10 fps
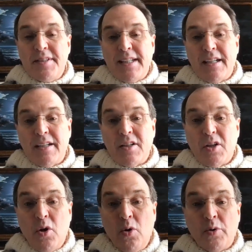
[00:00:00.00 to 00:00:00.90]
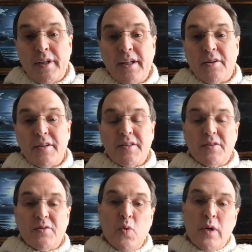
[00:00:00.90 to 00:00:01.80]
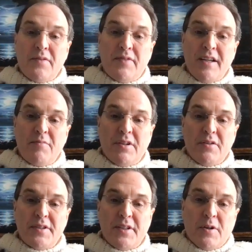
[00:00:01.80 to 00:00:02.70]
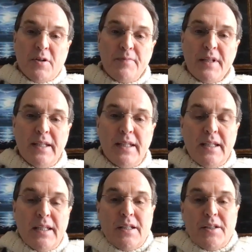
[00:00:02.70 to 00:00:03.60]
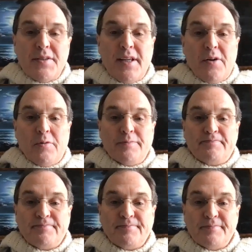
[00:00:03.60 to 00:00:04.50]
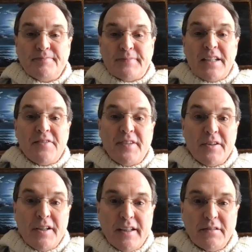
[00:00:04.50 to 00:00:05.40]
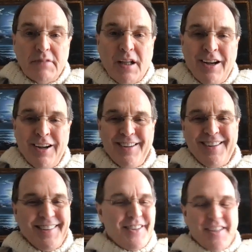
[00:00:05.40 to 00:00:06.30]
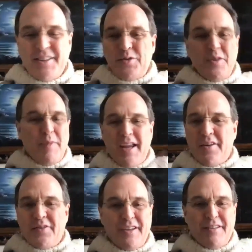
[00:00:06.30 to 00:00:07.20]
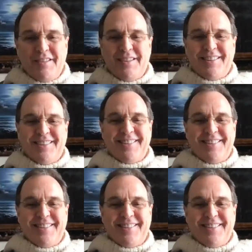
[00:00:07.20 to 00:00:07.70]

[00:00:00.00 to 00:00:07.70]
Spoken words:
And I've seen it cold here as 25 below 0. So that's Fahrenheit. Do the math.